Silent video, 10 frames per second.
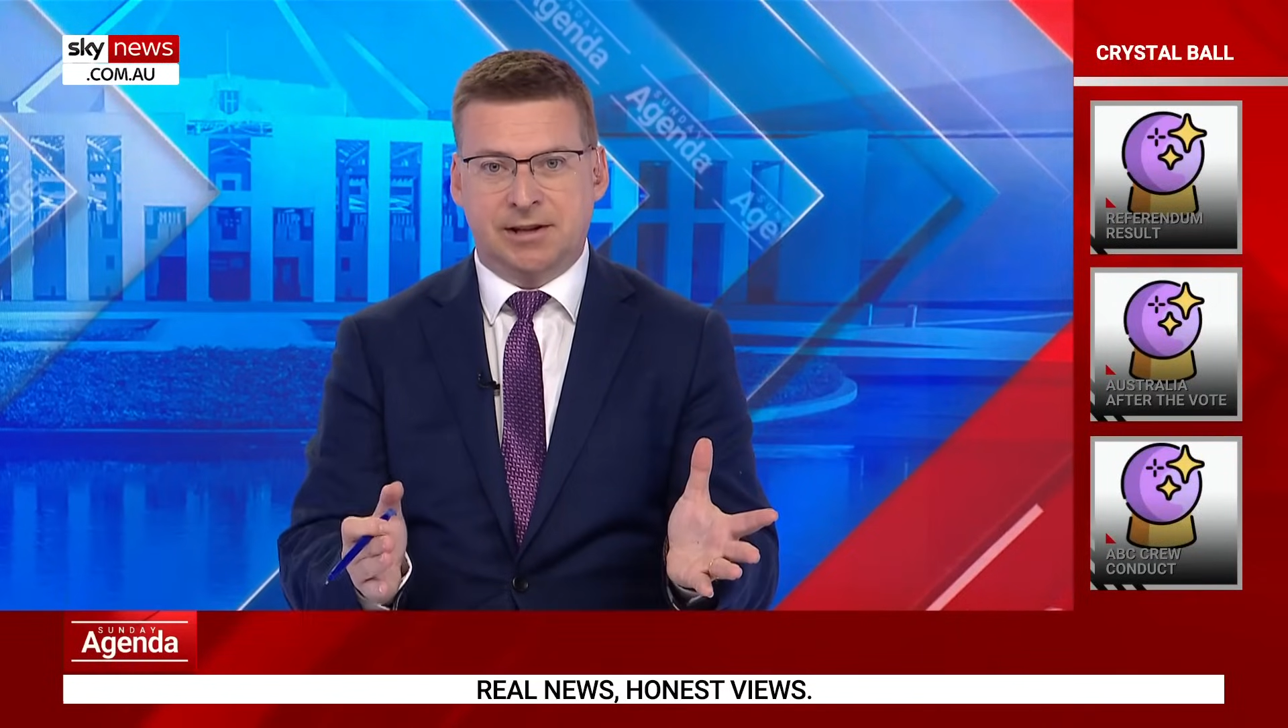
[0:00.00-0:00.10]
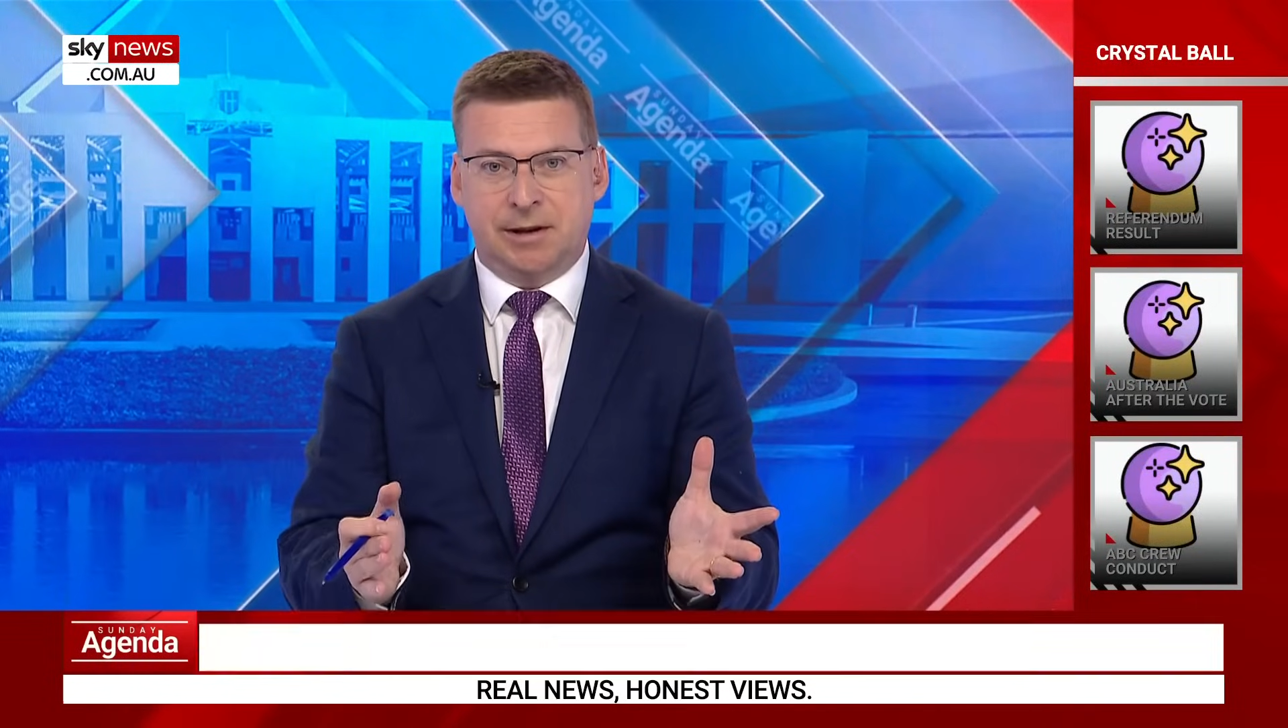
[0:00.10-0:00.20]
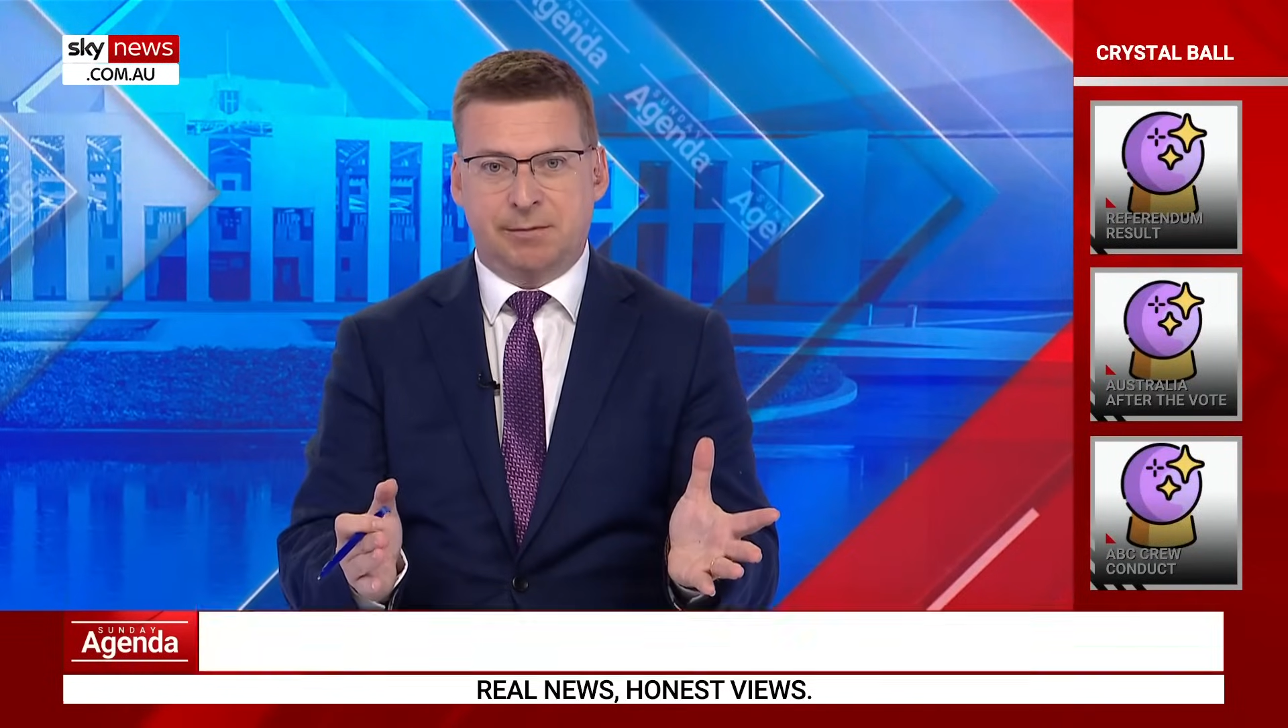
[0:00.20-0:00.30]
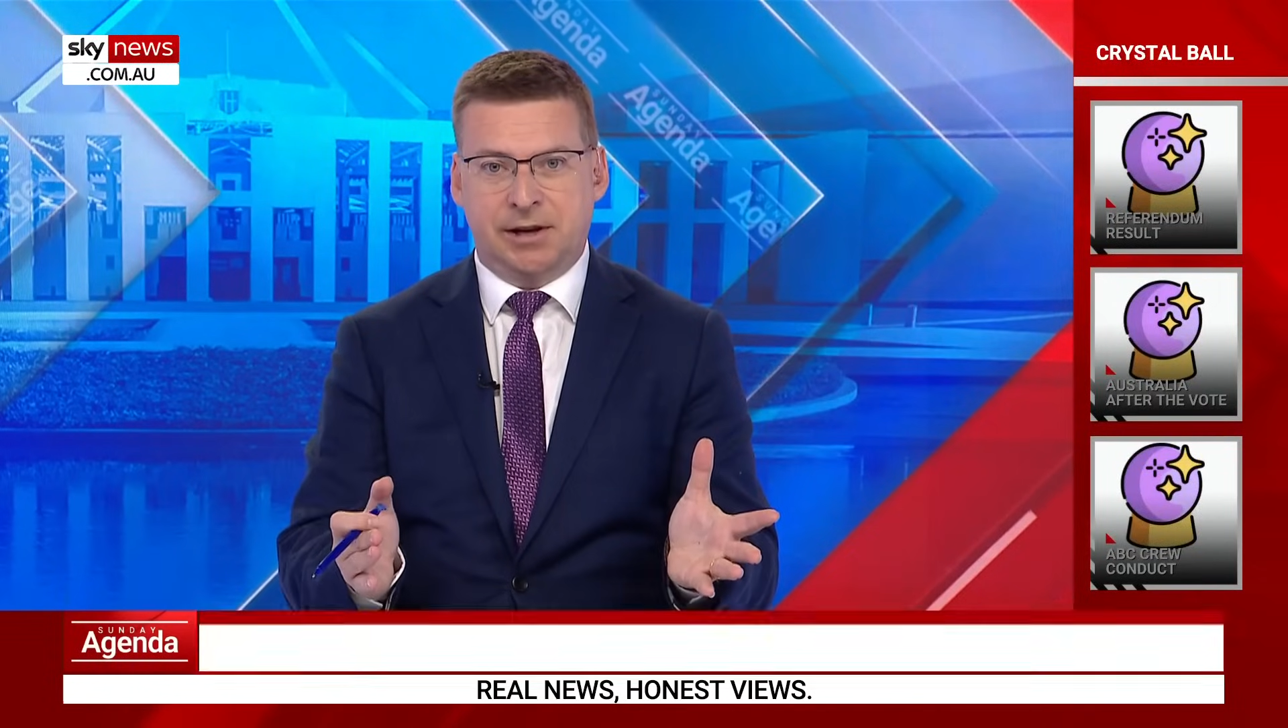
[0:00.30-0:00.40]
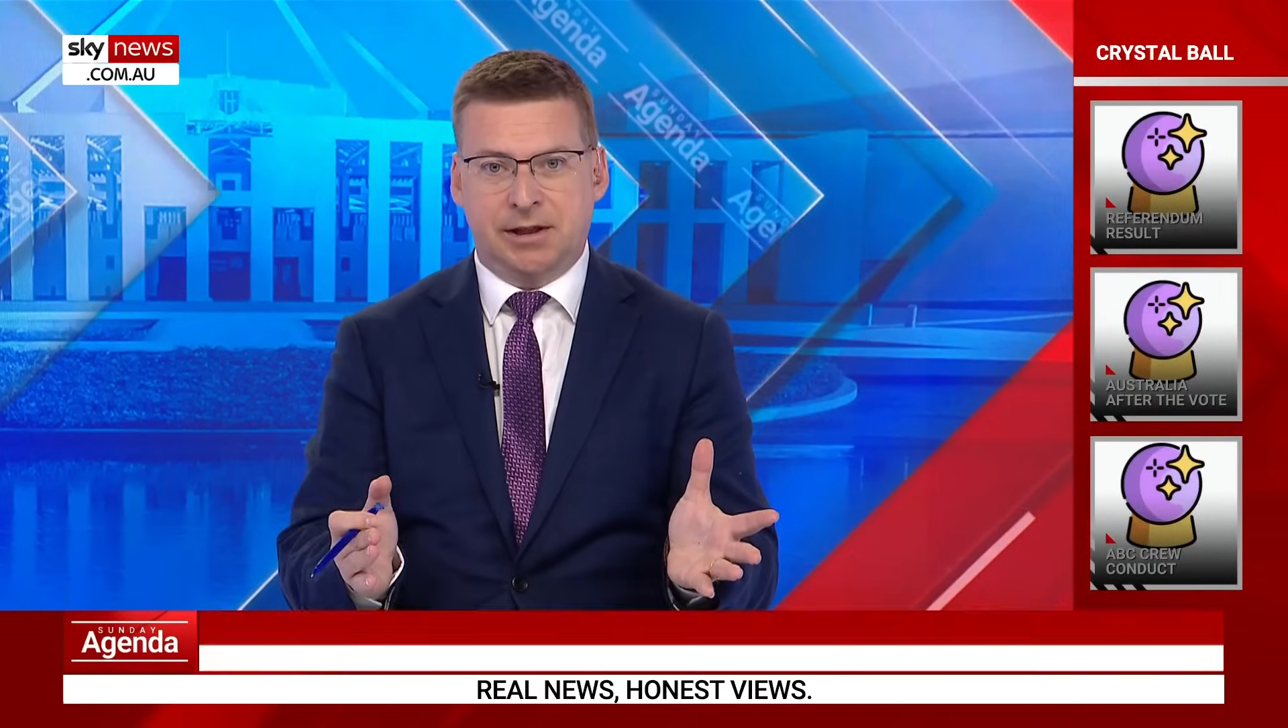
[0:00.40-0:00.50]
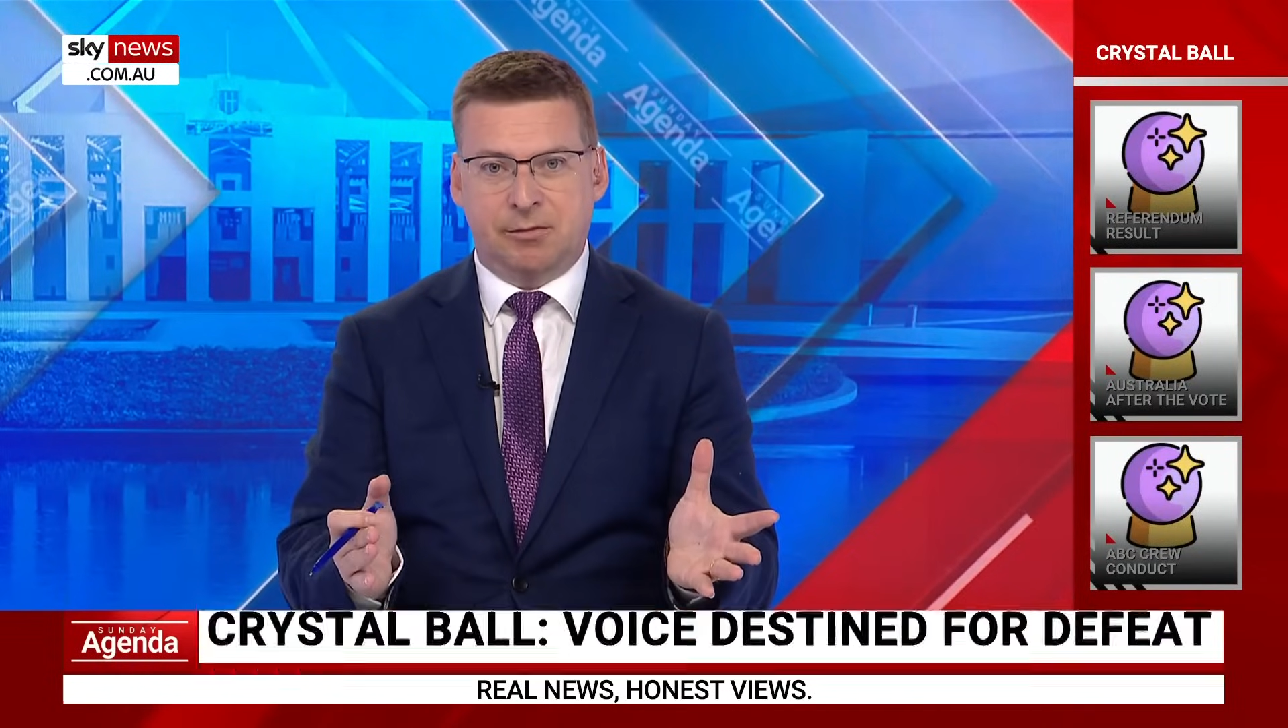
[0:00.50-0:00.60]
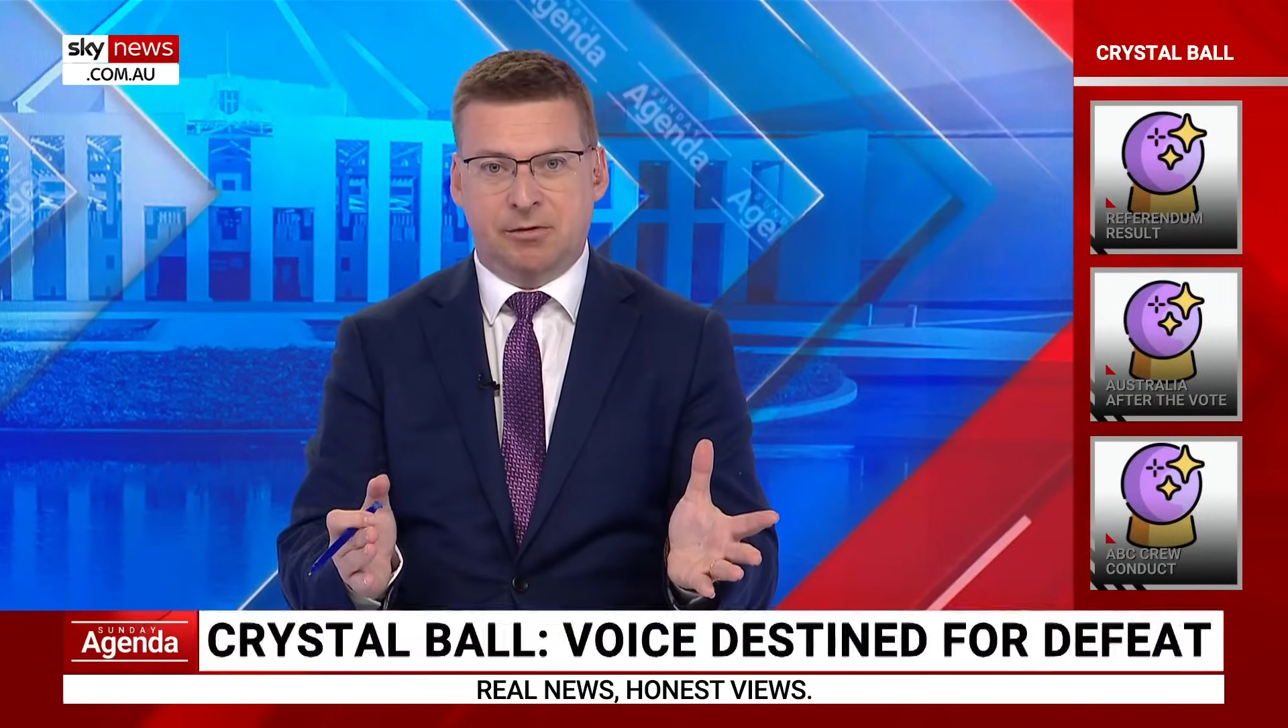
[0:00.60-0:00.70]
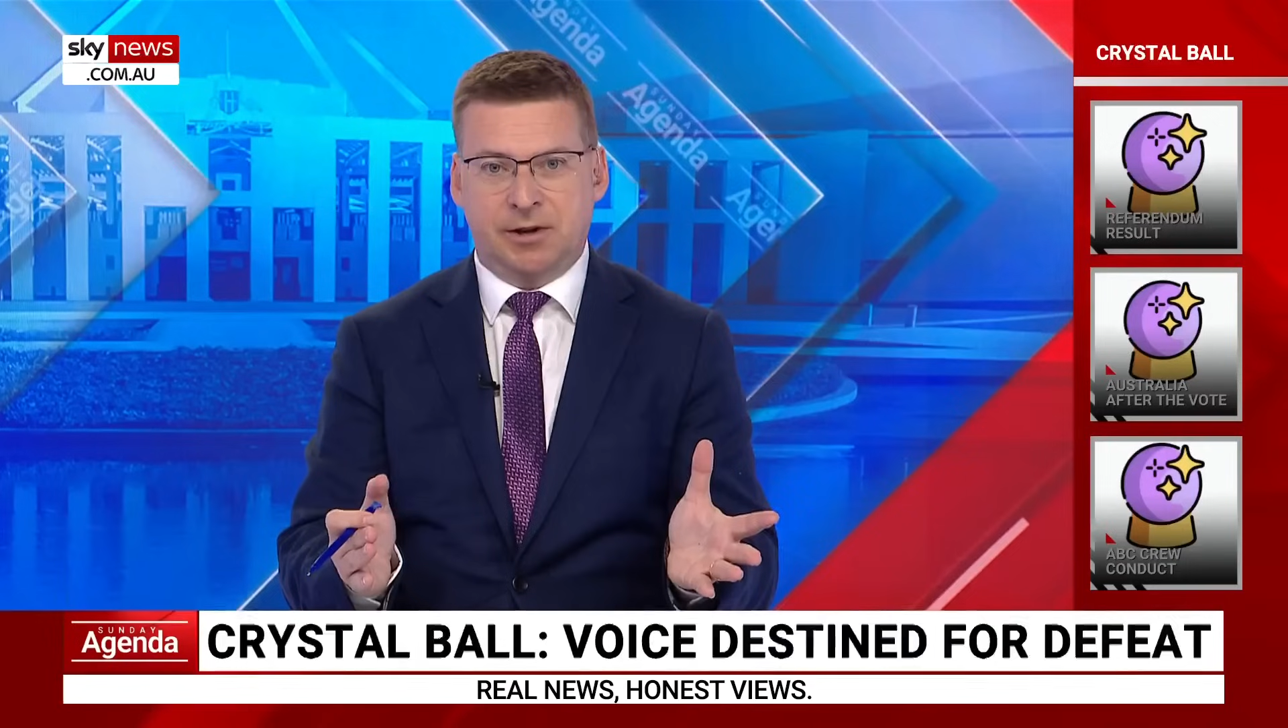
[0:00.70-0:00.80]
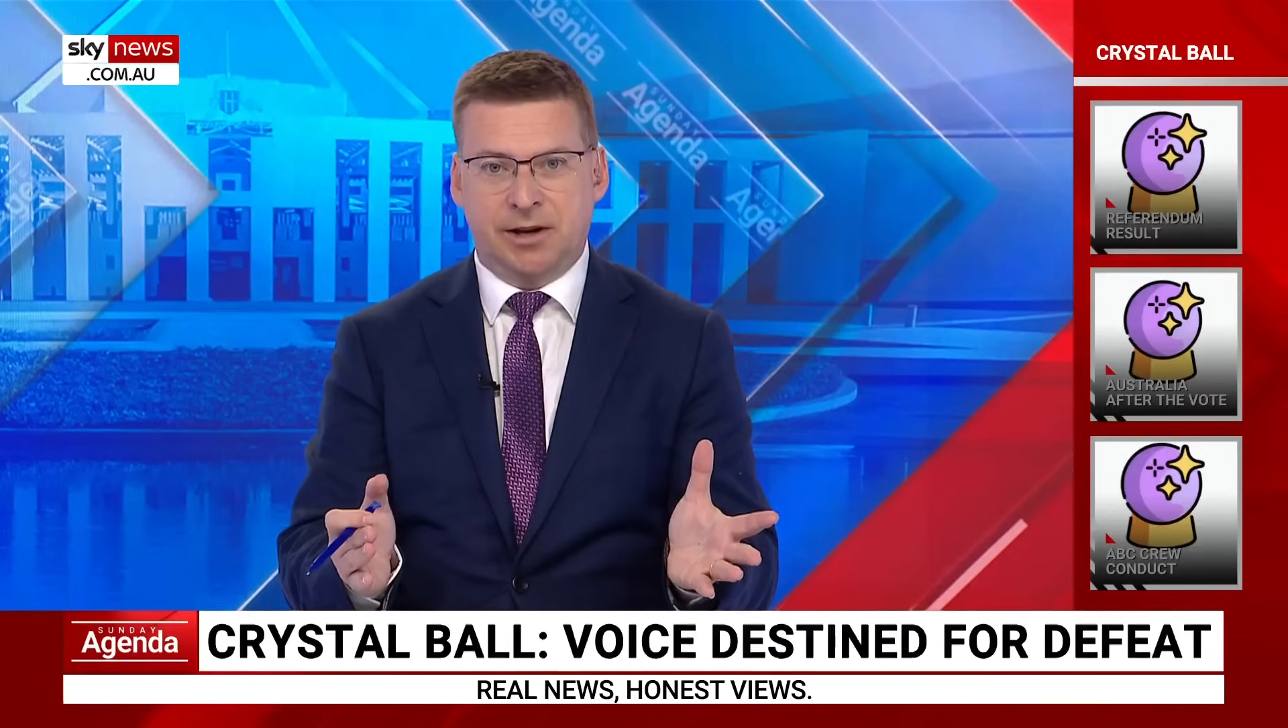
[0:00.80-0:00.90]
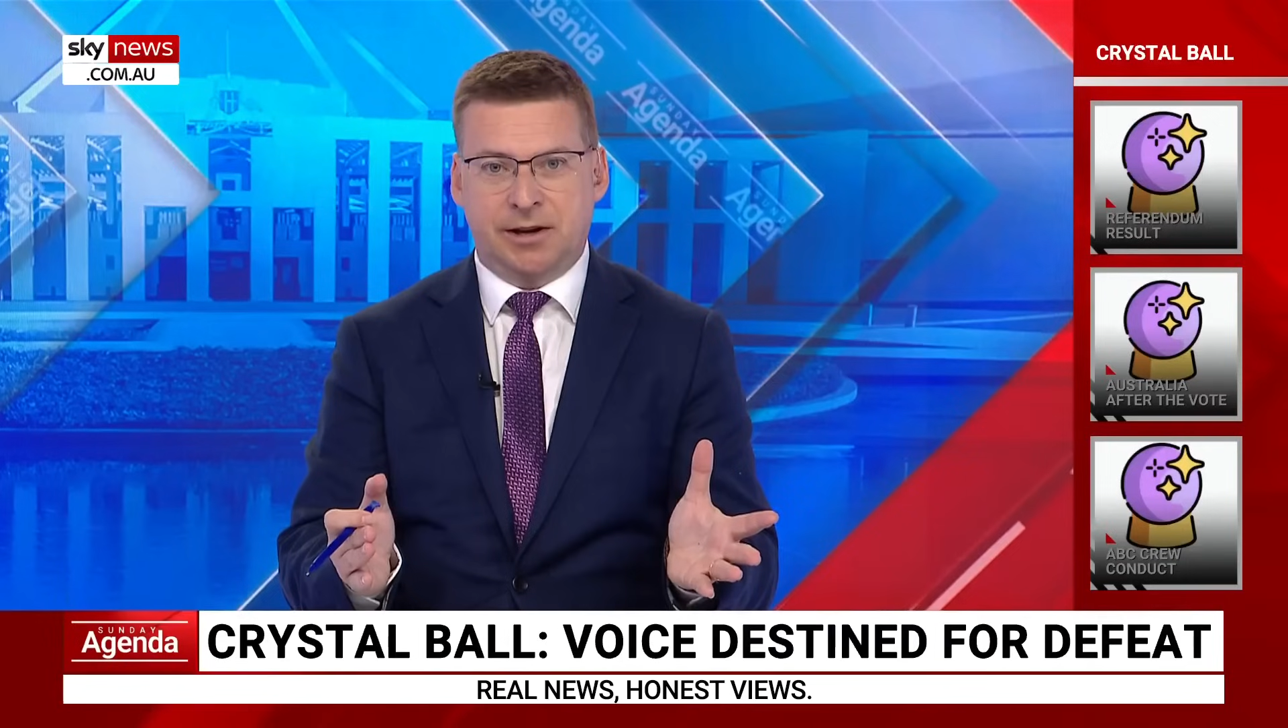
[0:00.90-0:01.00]
Deputy
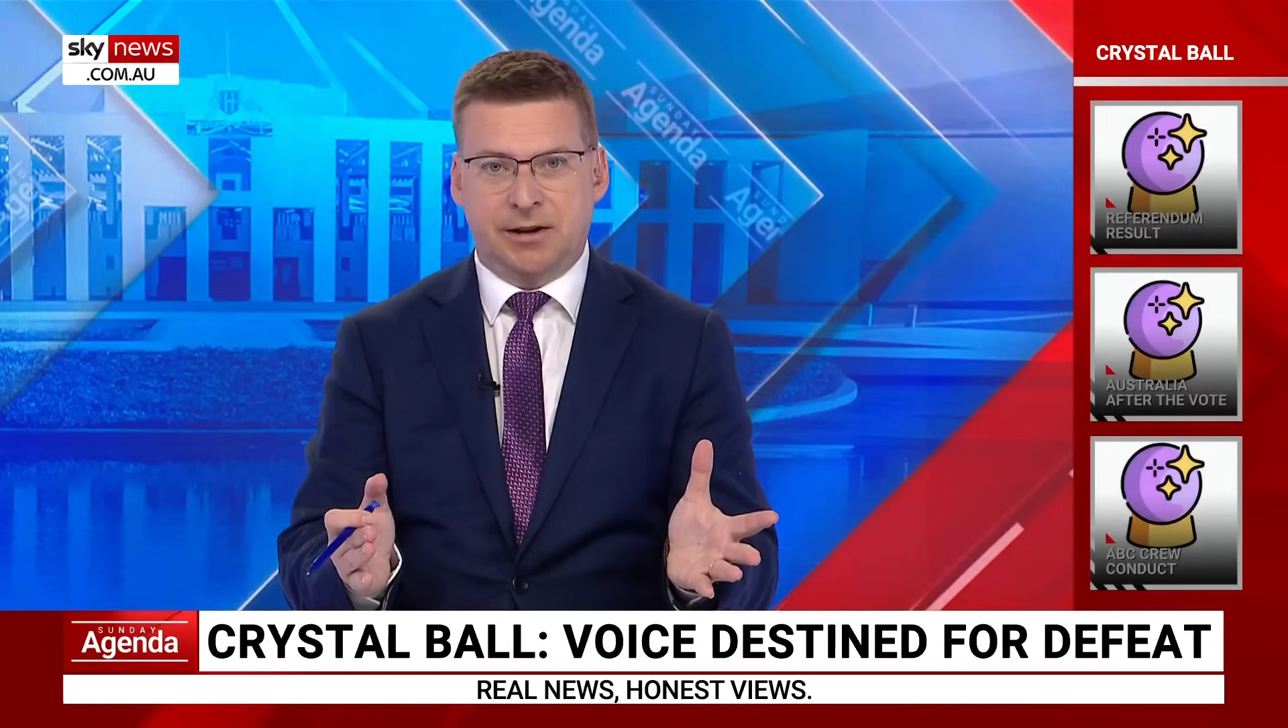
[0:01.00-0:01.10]
Liberal Leader,